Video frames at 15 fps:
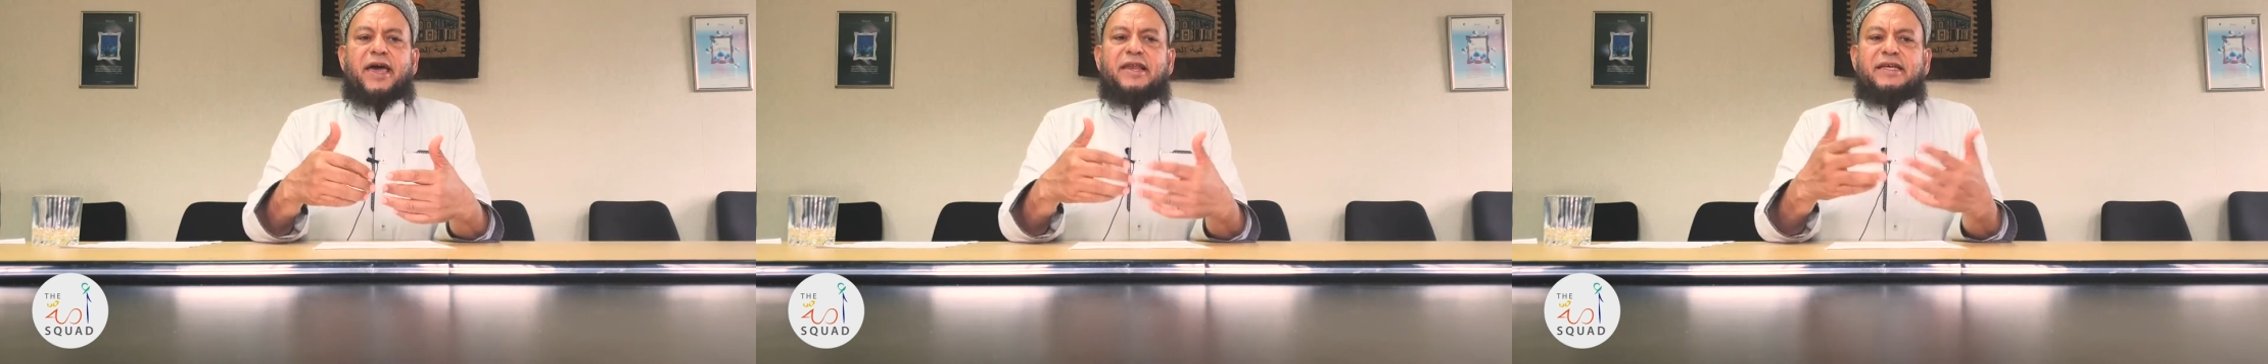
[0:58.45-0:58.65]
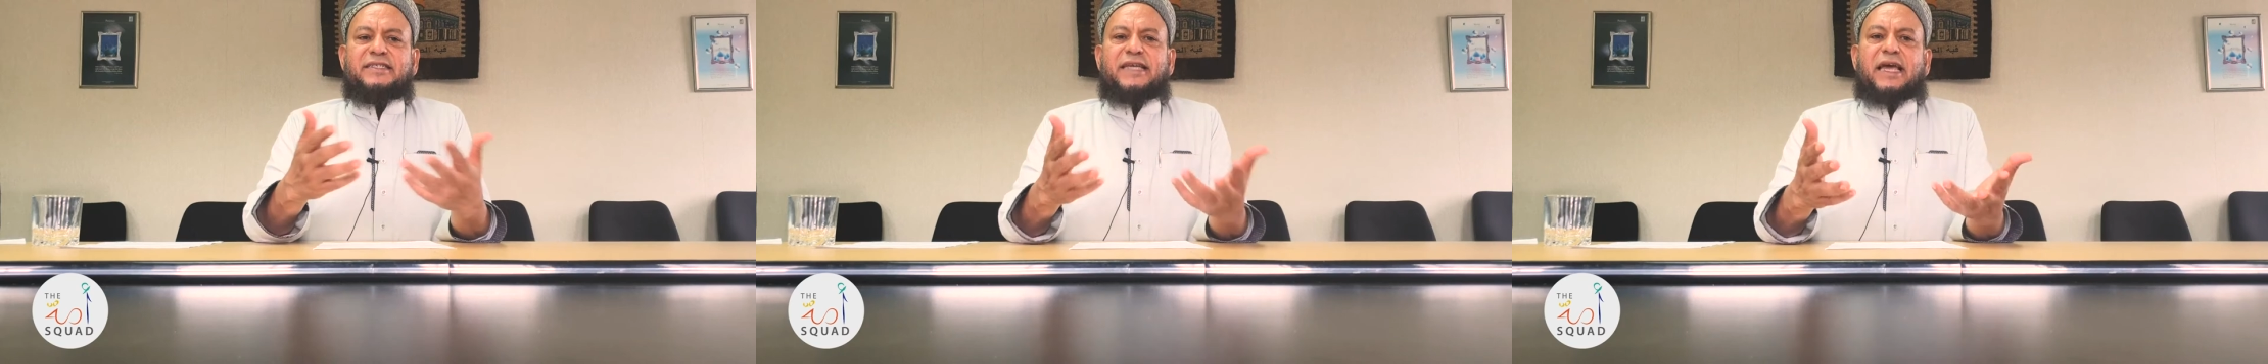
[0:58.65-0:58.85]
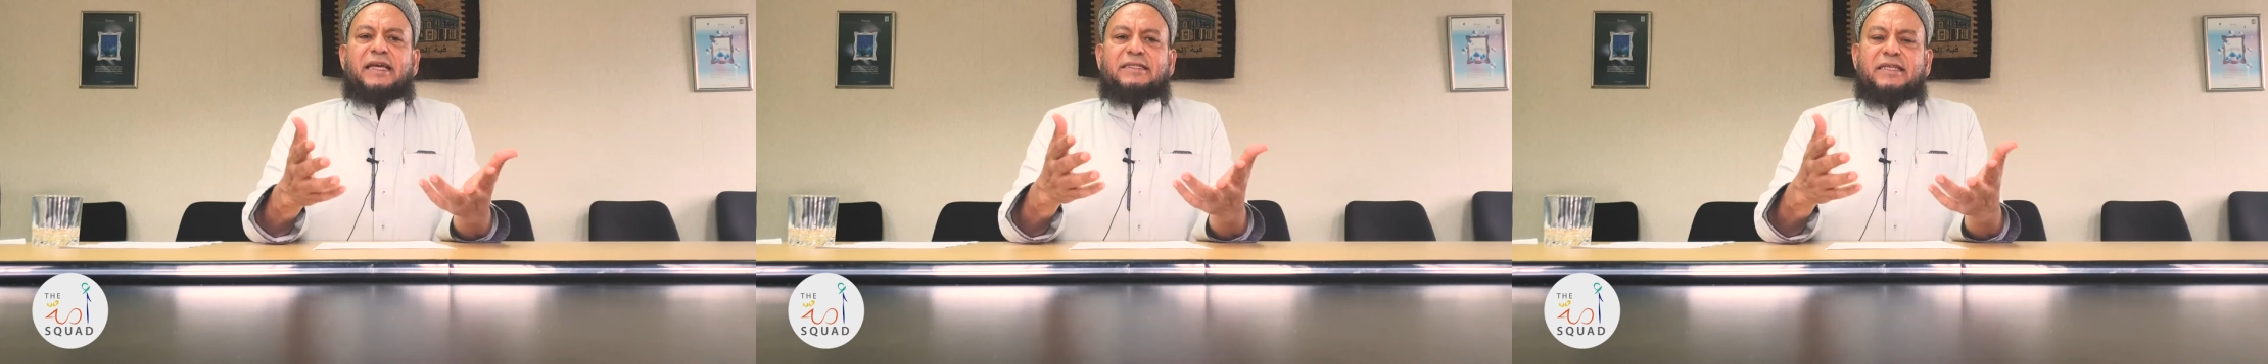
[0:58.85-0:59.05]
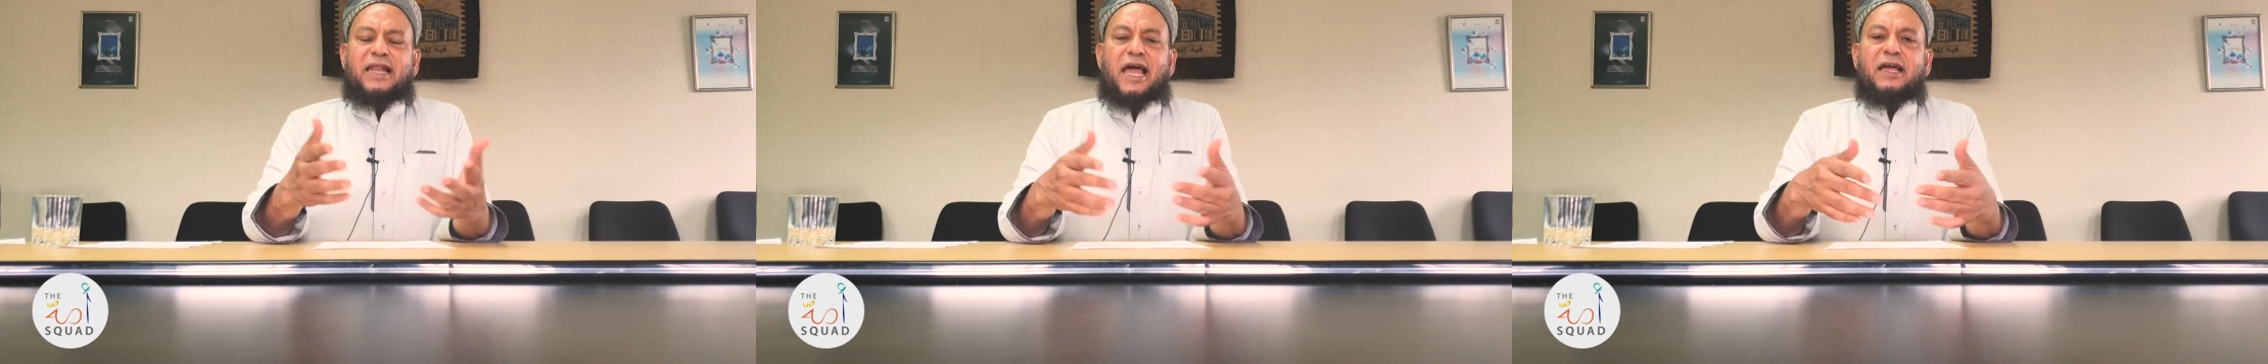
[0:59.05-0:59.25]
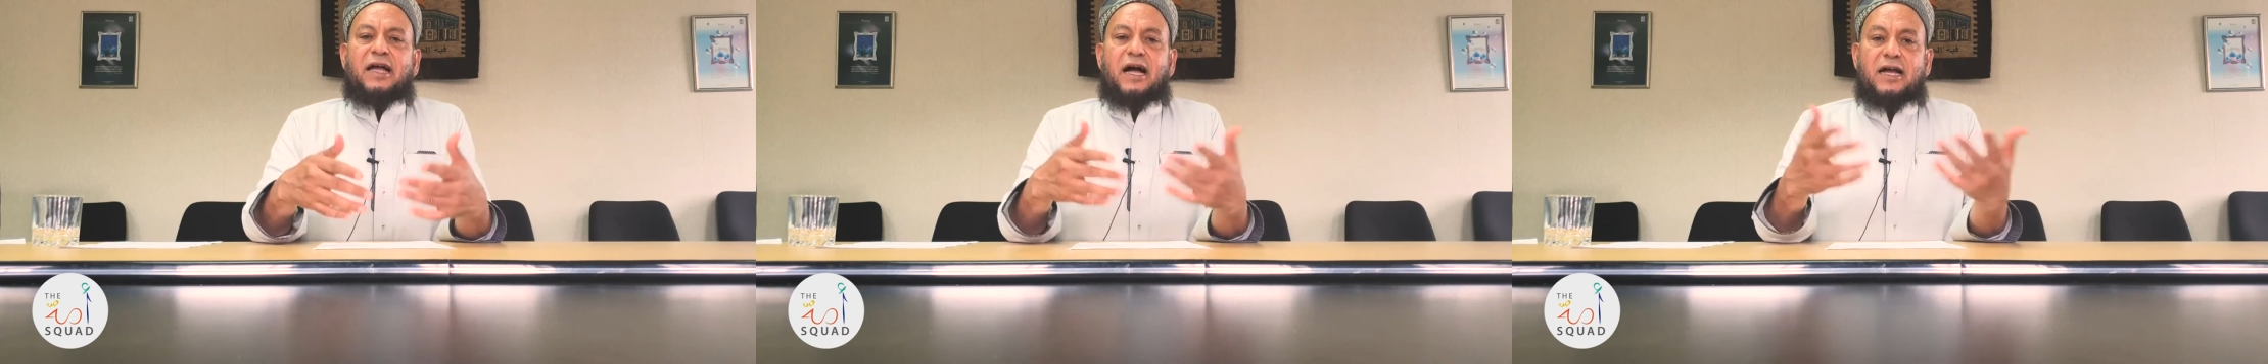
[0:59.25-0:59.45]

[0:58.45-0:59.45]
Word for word: and he says like